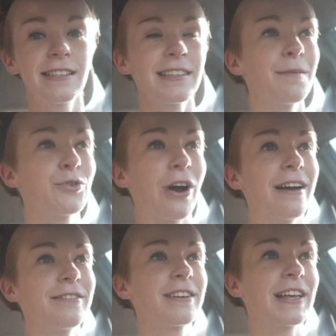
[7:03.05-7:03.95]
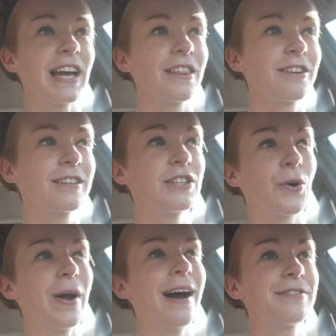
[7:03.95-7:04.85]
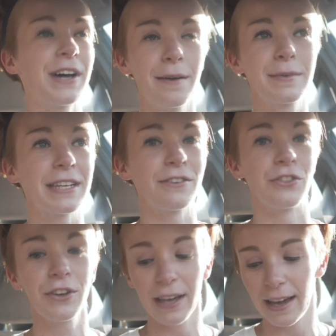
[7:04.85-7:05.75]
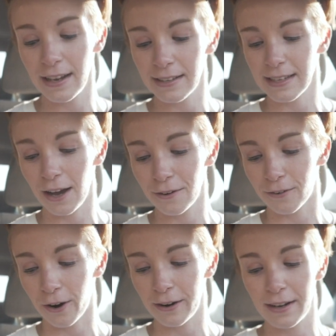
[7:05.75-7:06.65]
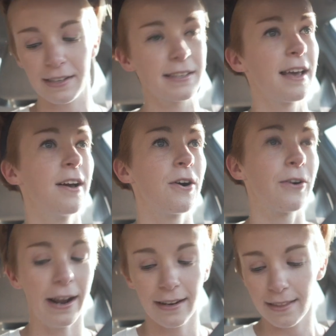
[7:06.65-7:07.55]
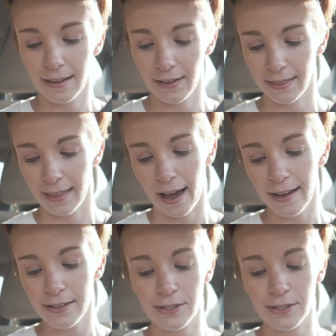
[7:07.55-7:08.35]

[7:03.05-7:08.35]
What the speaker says: Since I'm driving, like I literally don't have time to even look at it, see how far it is or anything like that.